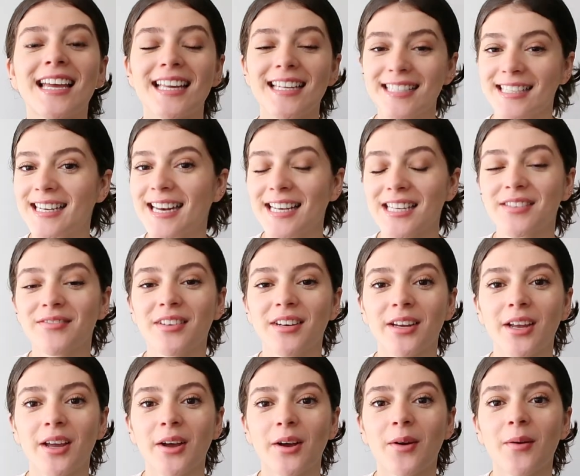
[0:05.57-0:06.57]
in today's
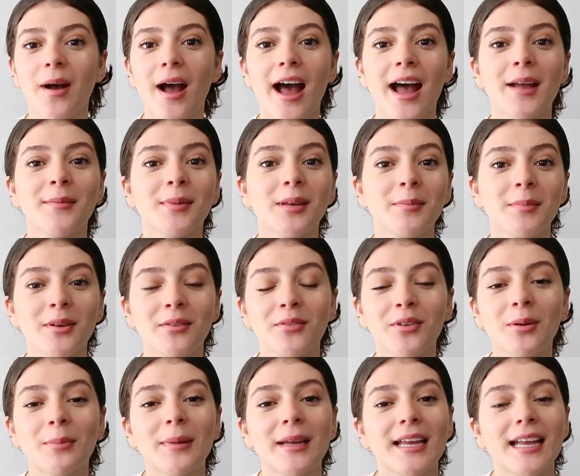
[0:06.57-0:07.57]
video I'm going to be
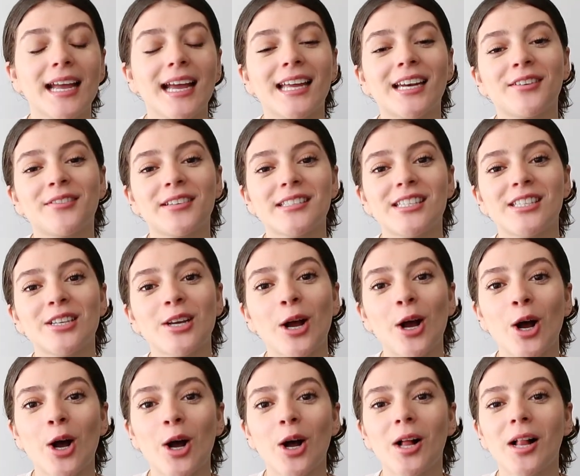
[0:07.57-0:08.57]
filming an Aritzia
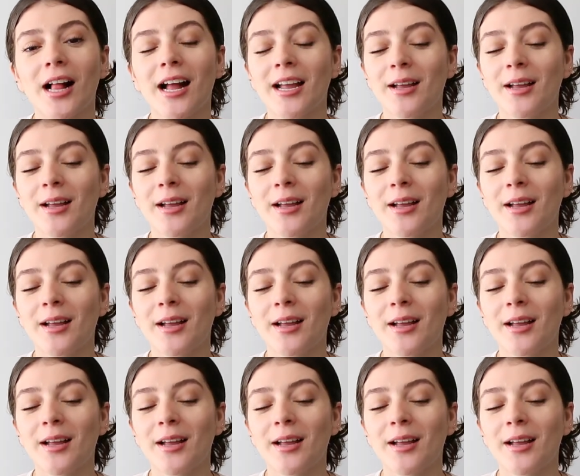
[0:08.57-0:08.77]
haul.